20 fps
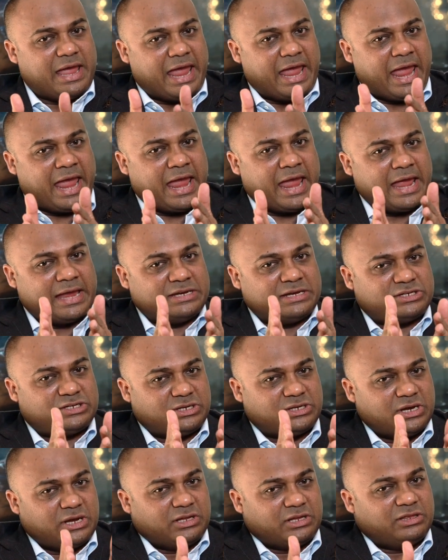and
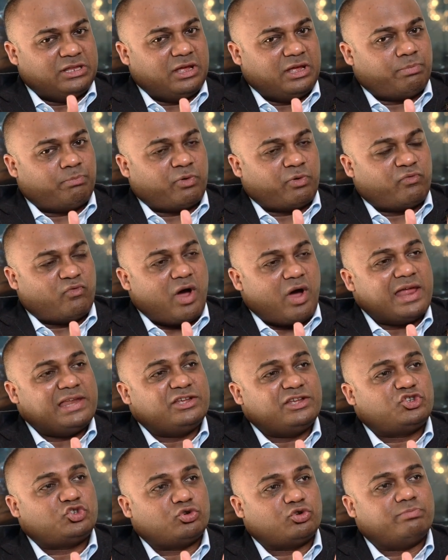their
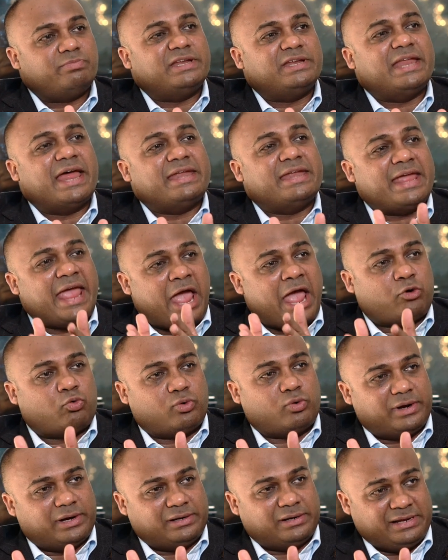profiling should be done
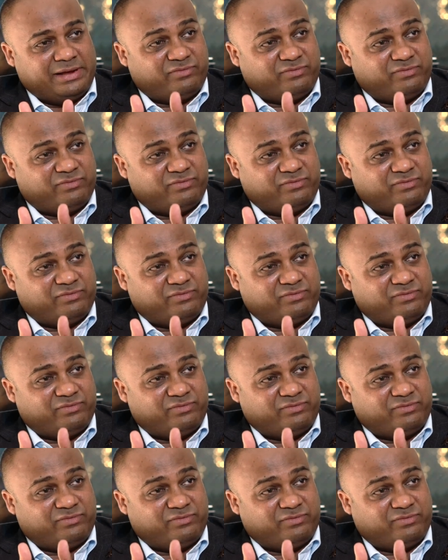accurately.